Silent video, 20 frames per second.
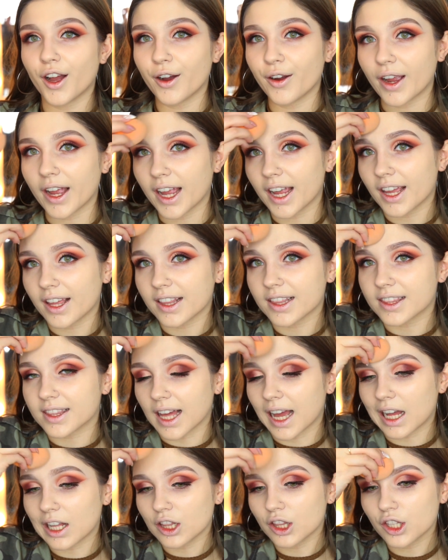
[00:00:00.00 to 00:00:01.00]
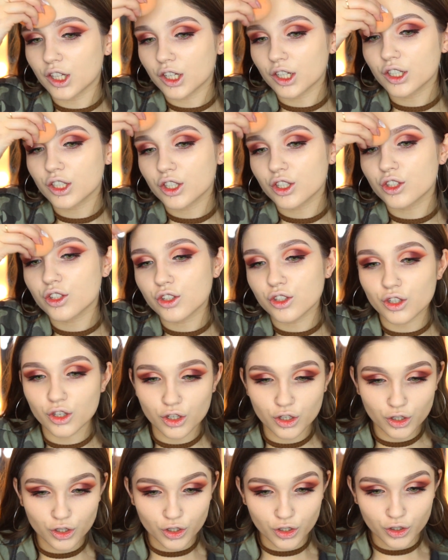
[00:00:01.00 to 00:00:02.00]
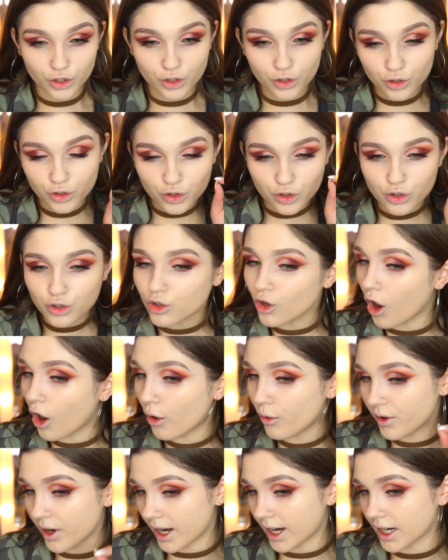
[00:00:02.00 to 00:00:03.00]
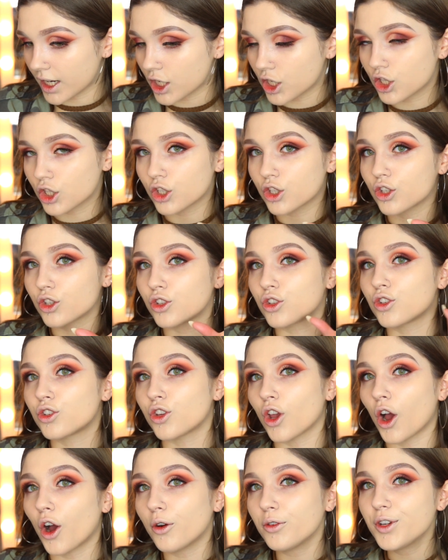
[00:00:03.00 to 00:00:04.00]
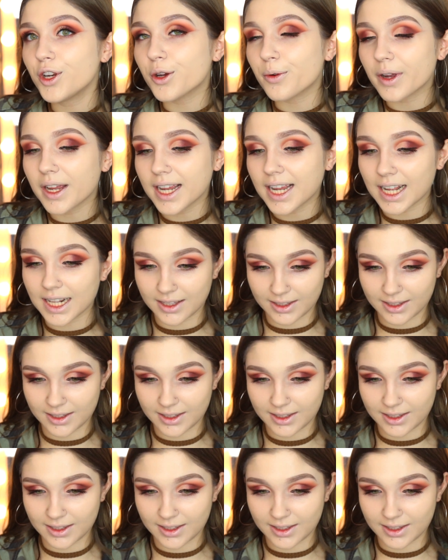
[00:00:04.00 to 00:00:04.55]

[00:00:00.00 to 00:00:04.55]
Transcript: Okay, that looks so nice, so dewy.